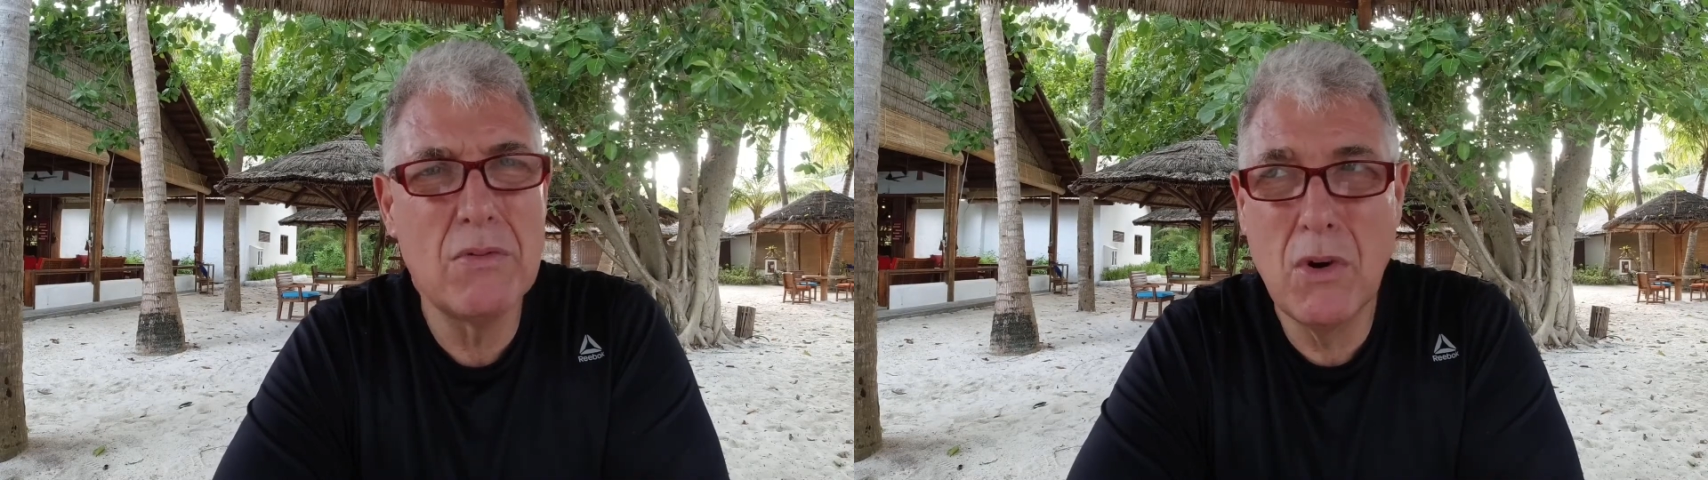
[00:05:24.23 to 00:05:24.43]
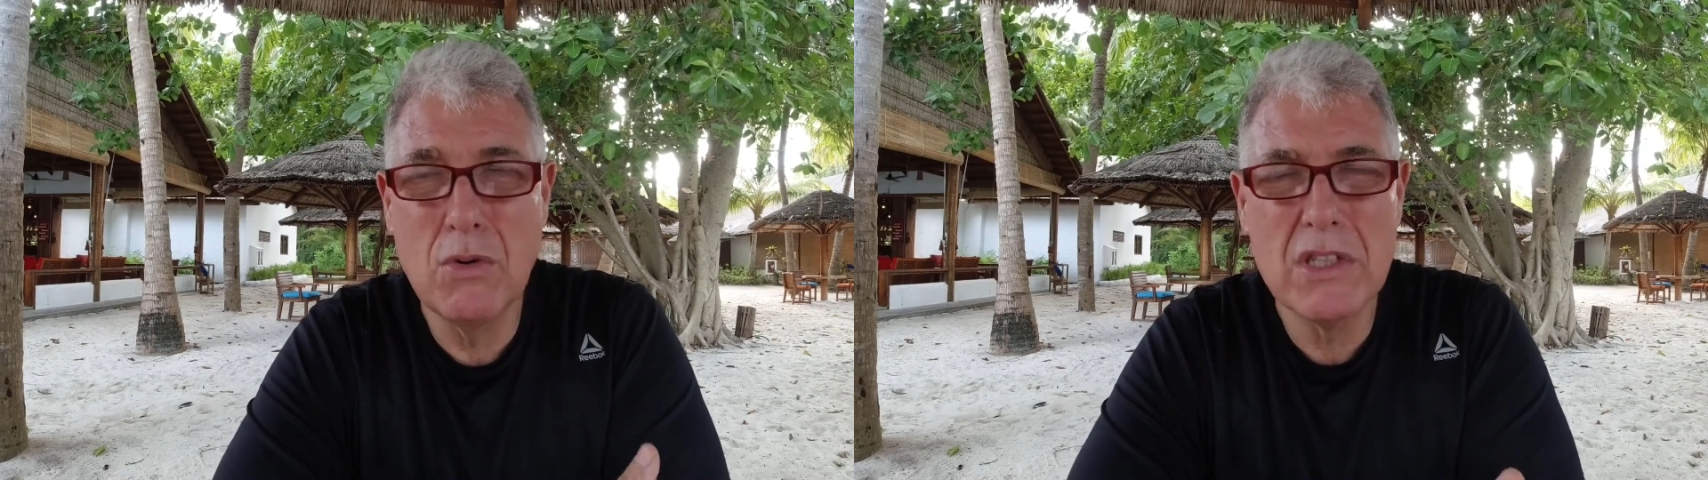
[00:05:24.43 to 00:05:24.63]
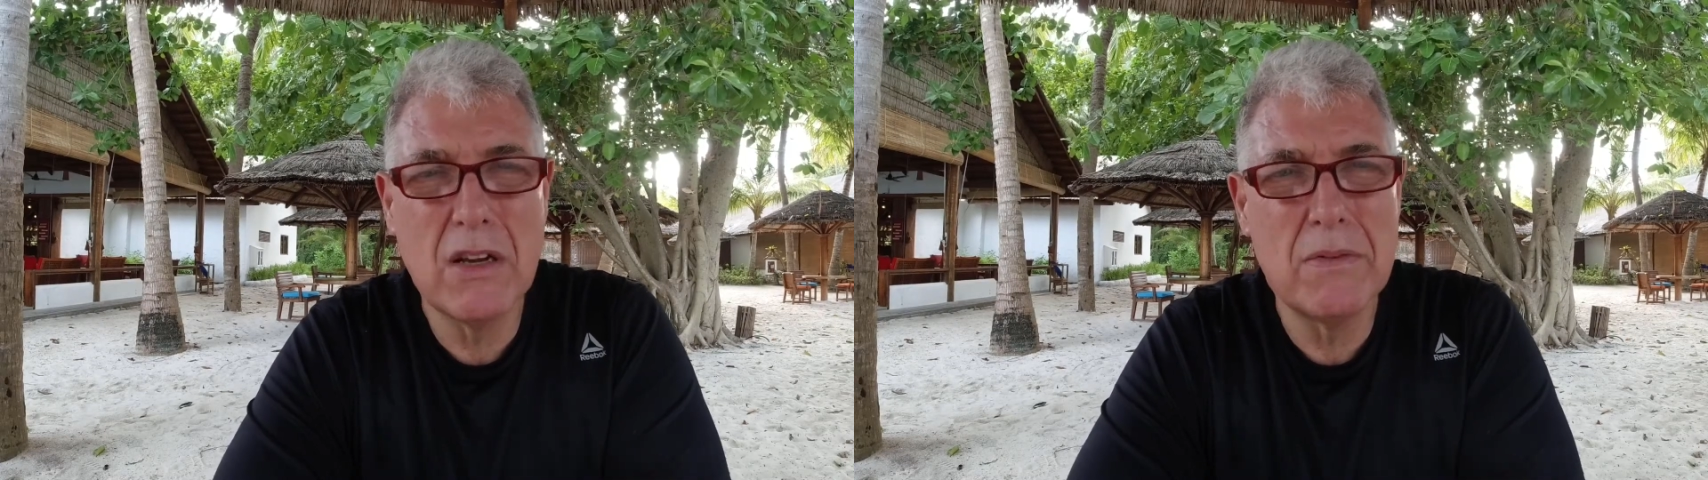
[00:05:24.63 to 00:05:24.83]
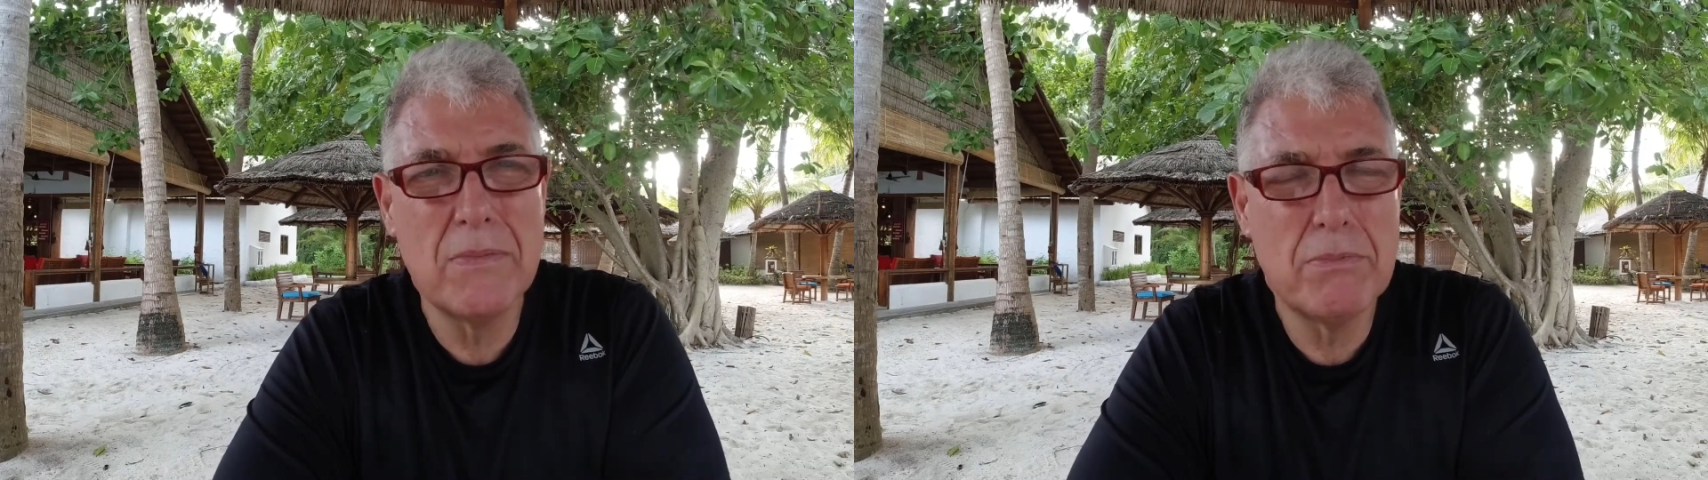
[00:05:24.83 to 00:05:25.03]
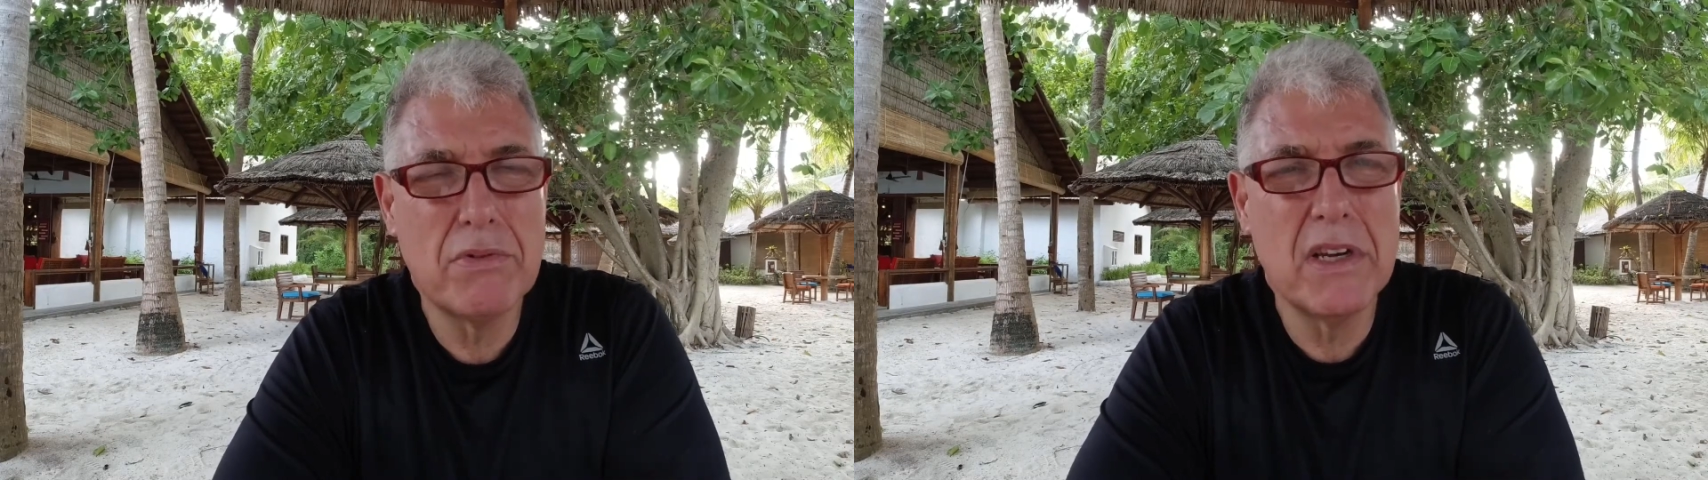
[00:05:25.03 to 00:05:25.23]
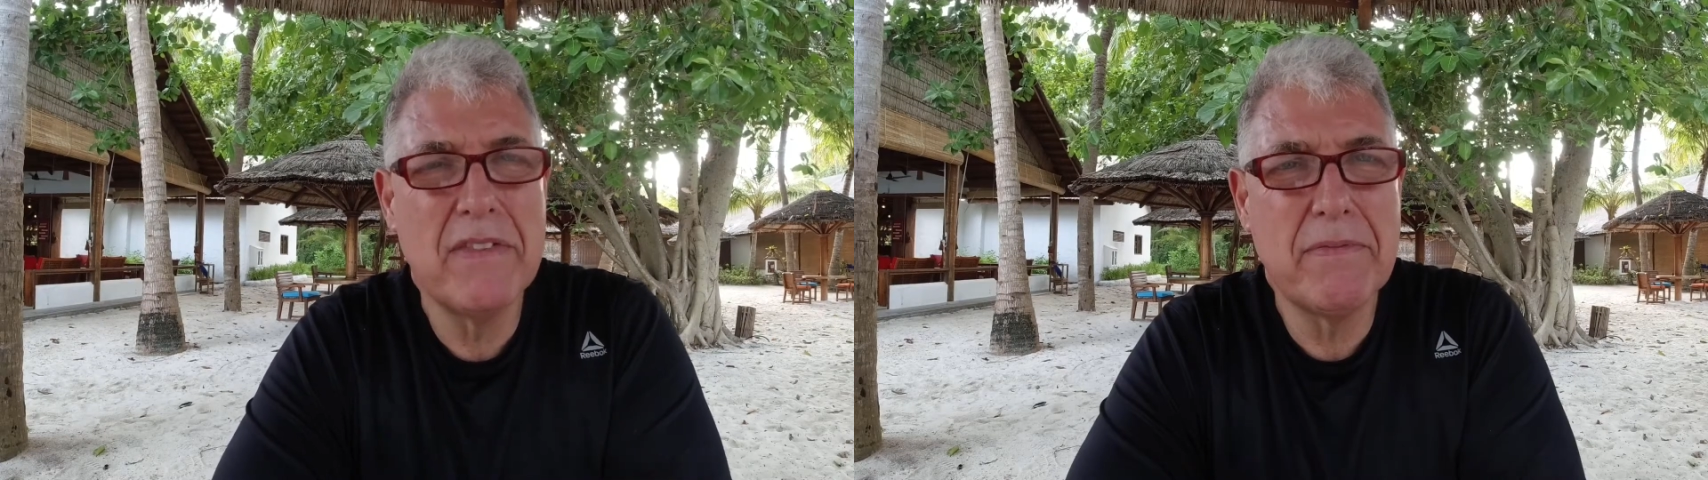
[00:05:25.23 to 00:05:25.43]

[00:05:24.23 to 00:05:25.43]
Also, brief